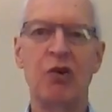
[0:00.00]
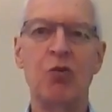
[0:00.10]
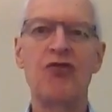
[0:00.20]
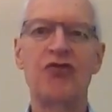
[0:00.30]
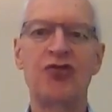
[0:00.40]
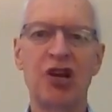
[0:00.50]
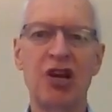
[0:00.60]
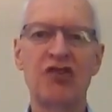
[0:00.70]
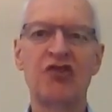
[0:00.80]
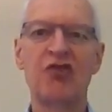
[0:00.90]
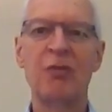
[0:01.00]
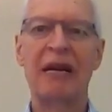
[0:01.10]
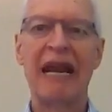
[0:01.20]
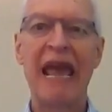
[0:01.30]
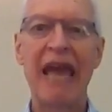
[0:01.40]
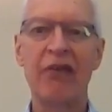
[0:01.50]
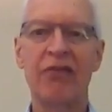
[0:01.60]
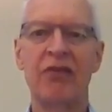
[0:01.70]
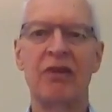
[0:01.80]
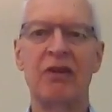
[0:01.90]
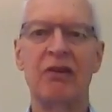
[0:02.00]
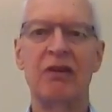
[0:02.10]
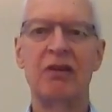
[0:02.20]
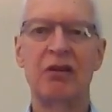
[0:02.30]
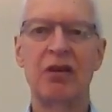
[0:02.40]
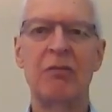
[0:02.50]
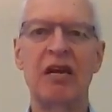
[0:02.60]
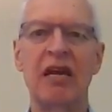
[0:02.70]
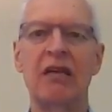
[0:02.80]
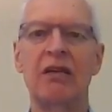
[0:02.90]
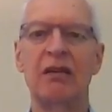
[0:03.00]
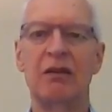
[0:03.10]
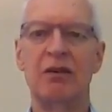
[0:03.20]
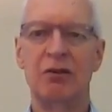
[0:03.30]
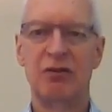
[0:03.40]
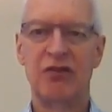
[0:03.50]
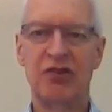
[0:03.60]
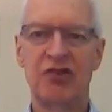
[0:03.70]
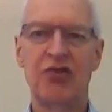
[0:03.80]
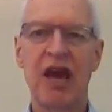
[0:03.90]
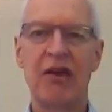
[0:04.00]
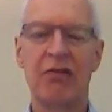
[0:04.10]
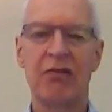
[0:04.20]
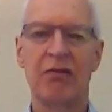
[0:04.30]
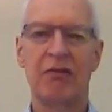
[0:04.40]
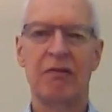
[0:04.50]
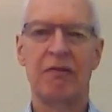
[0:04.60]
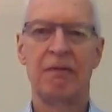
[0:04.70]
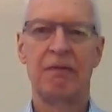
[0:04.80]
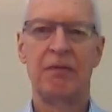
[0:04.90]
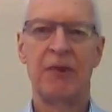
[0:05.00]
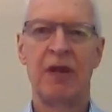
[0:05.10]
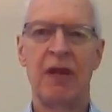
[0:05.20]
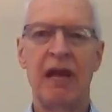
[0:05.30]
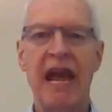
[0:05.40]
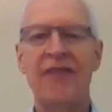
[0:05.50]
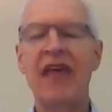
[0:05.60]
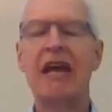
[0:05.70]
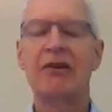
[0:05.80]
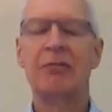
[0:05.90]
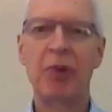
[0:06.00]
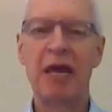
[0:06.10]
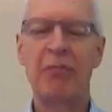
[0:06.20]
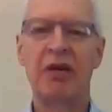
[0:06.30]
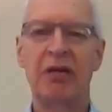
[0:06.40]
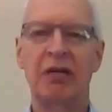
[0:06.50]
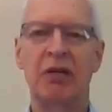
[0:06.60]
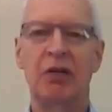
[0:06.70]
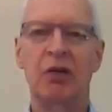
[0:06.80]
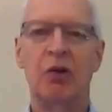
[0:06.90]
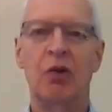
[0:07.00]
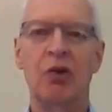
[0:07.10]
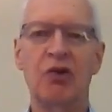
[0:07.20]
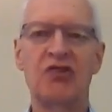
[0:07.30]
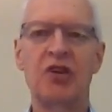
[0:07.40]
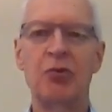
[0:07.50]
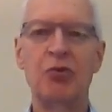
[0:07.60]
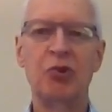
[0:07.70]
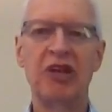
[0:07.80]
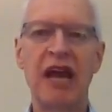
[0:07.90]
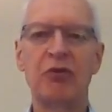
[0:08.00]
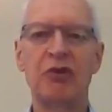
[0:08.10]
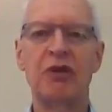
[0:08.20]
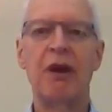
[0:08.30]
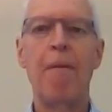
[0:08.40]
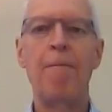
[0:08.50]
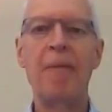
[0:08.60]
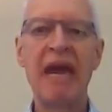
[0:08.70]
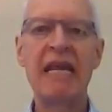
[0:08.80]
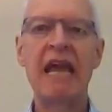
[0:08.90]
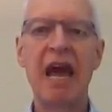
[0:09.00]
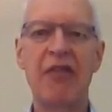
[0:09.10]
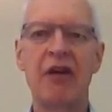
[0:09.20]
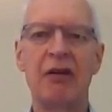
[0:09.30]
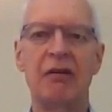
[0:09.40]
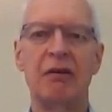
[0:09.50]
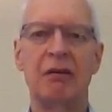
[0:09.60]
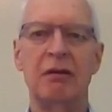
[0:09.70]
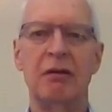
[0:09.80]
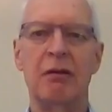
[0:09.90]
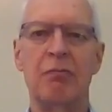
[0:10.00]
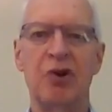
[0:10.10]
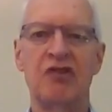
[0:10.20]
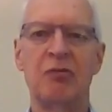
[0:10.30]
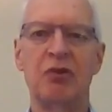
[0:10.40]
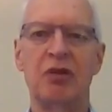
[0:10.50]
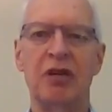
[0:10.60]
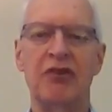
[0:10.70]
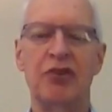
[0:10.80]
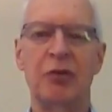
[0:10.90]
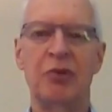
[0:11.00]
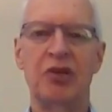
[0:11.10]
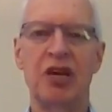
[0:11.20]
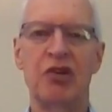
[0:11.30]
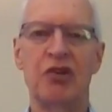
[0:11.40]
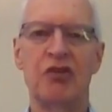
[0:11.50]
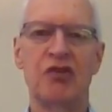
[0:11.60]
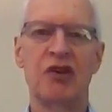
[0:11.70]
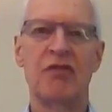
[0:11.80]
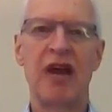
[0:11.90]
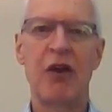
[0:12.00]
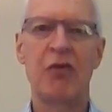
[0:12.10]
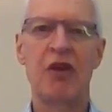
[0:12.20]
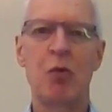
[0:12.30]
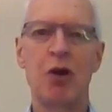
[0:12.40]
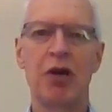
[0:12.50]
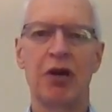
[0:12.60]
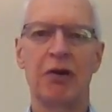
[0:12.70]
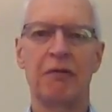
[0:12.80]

with transcript length determining the strength. And that paper also ruled out many other possible interpretations of how they work.